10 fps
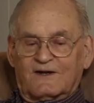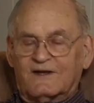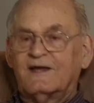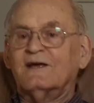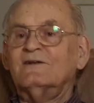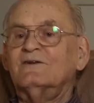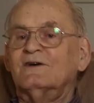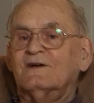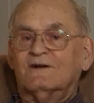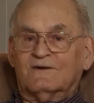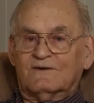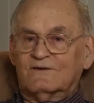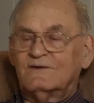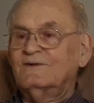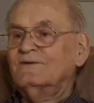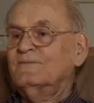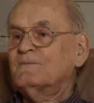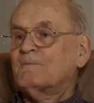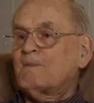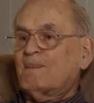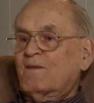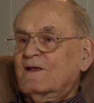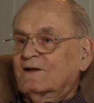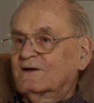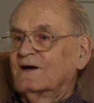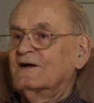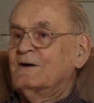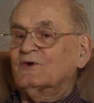And I